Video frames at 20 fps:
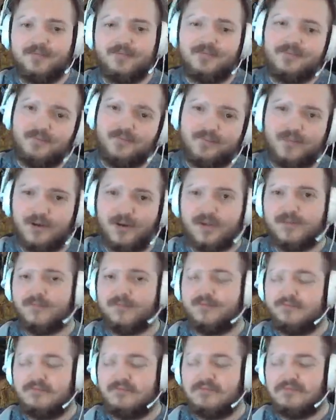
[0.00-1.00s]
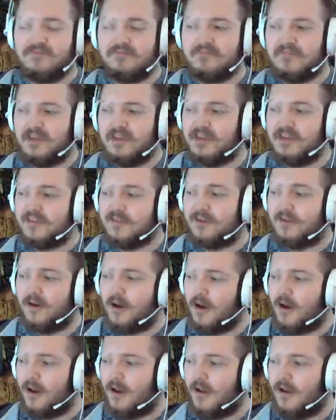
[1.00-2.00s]
But it's there.
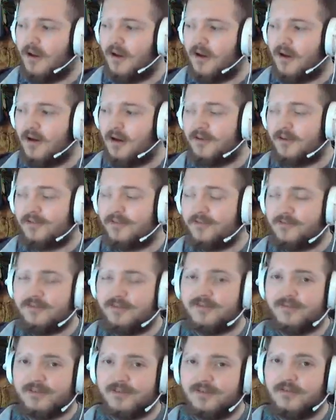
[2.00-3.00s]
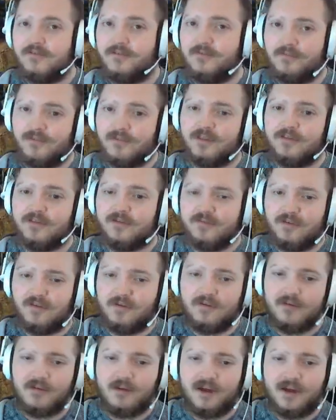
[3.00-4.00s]
Thorns is still really
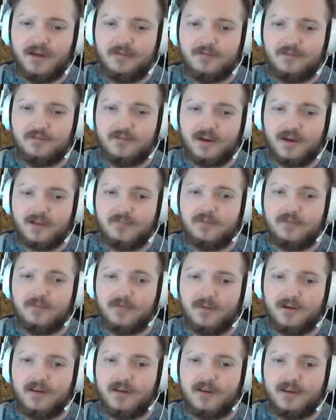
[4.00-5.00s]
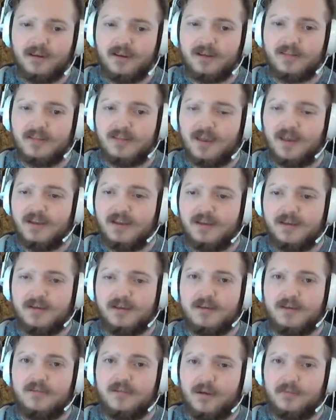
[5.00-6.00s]
strong. I would recommend running against
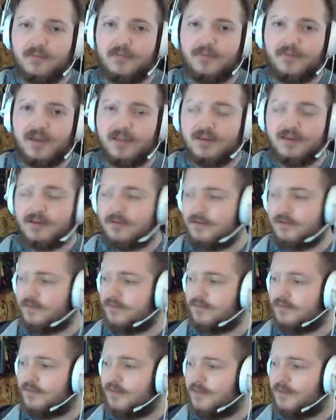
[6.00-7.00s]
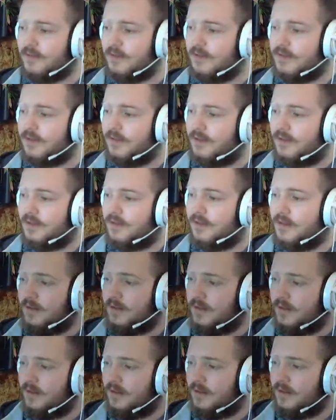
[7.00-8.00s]
any double melee cleave.
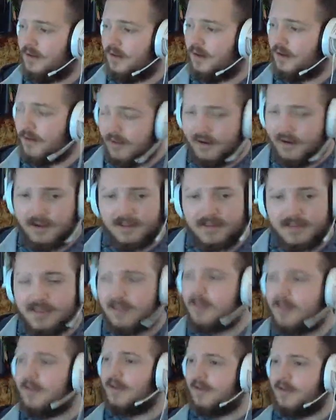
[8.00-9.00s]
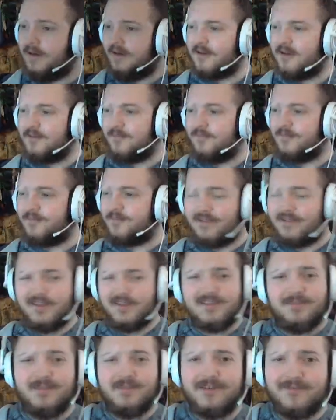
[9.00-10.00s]
Alright, so
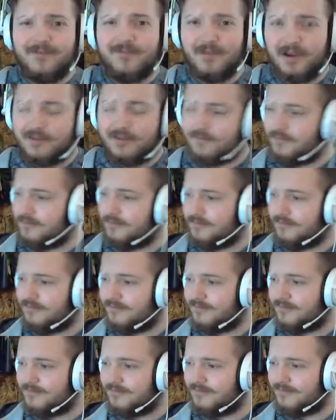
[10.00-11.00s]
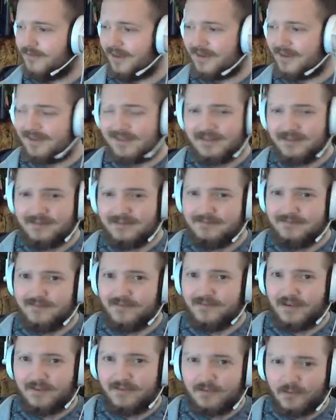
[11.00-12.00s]
that's a bit of a mouthful. Like I said, if
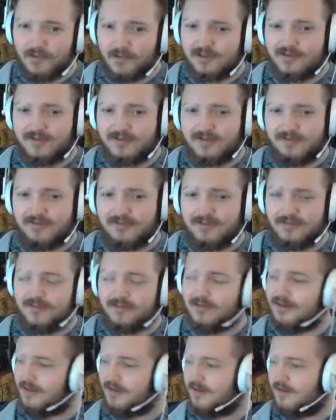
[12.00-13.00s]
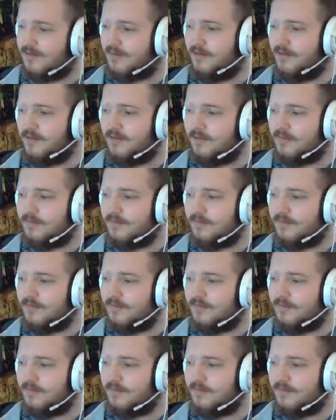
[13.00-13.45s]
you have questions, feel free to ask below.